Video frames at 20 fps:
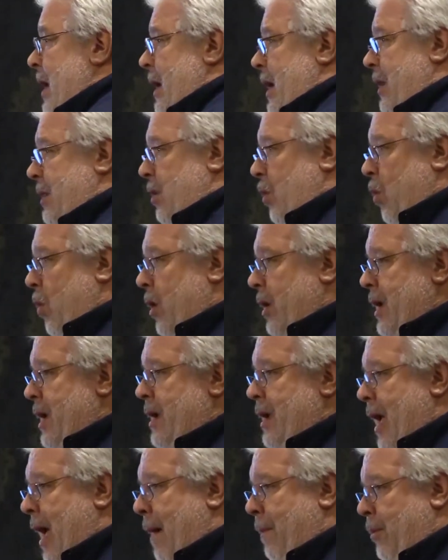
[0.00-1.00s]
get the
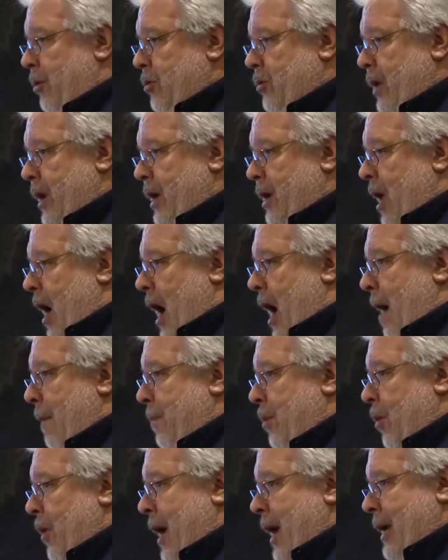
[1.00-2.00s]
working capital you need to
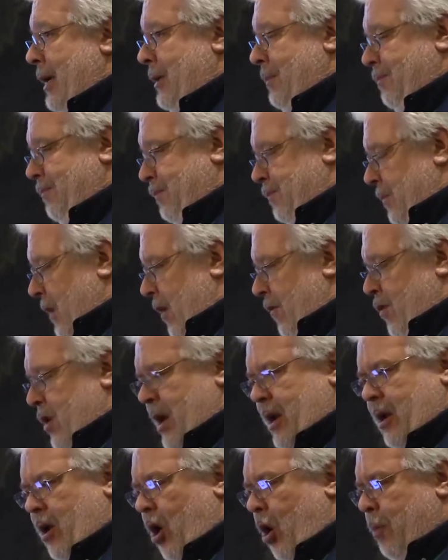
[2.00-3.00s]
operate, if you
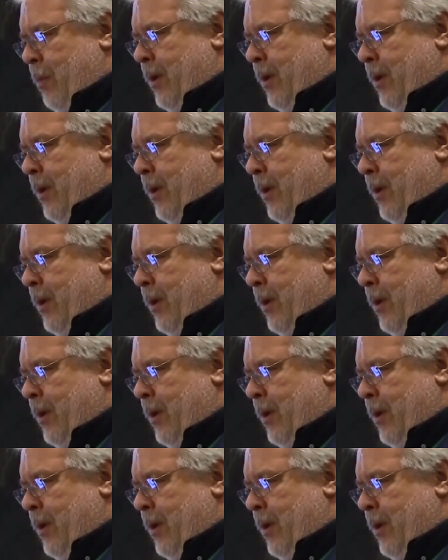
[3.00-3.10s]
need to